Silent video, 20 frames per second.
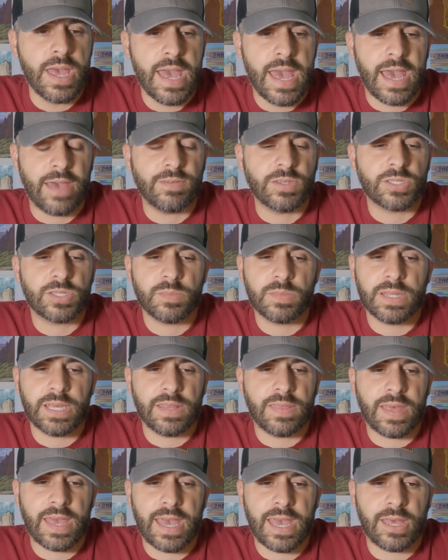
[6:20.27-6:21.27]
having something
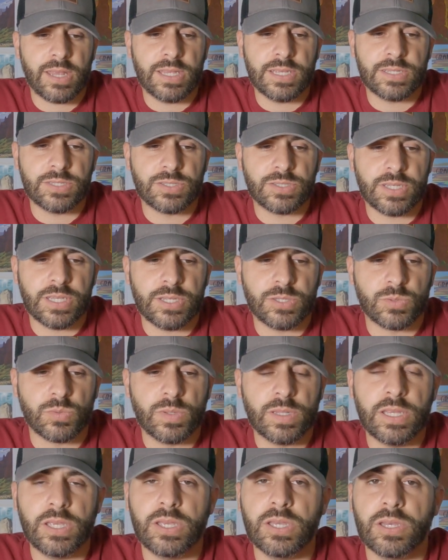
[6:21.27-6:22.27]
like that is
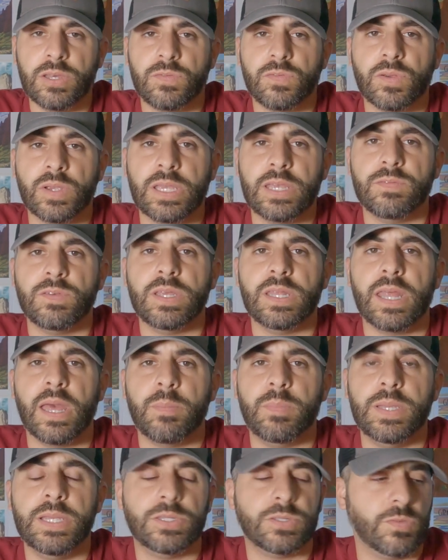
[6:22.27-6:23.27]
really good for giving you
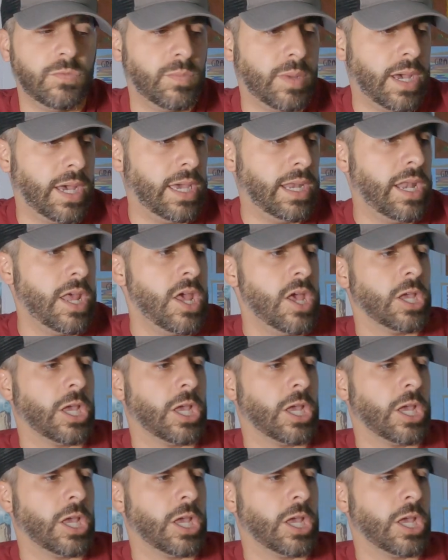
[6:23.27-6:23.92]
that peace of mind.